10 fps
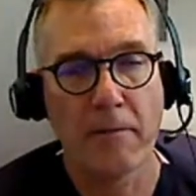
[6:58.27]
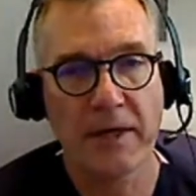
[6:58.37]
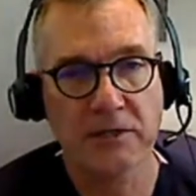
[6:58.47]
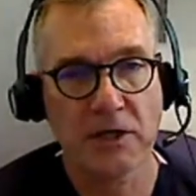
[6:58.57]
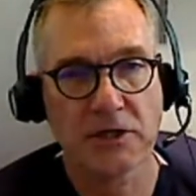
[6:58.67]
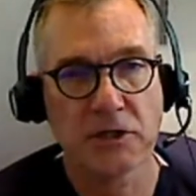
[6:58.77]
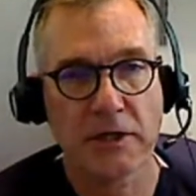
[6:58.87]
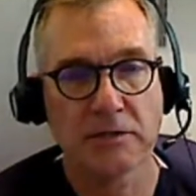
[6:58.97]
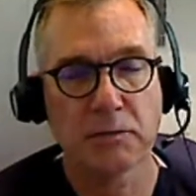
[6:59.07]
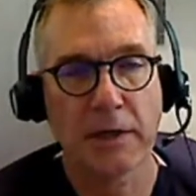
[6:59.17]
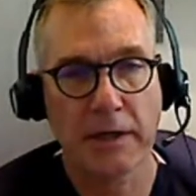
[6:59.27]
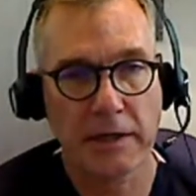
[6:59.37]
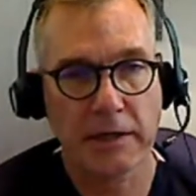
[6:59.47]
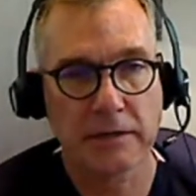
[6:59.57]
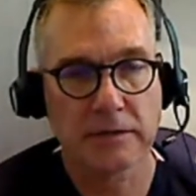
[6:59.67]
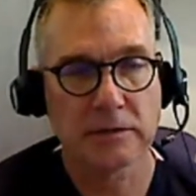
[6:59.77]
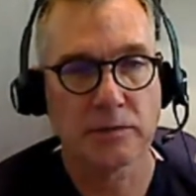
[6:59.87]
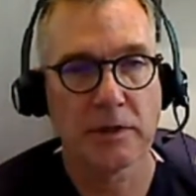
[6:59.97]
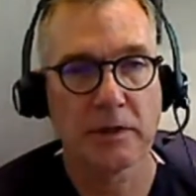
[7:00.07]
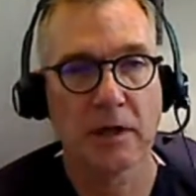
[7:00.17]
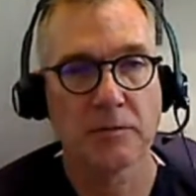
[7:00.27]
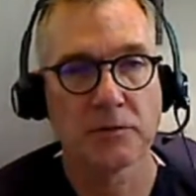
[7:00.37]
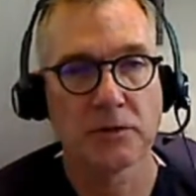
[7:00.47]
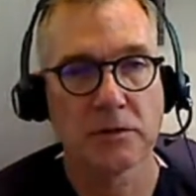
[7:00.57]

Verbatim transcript: message is please when it comes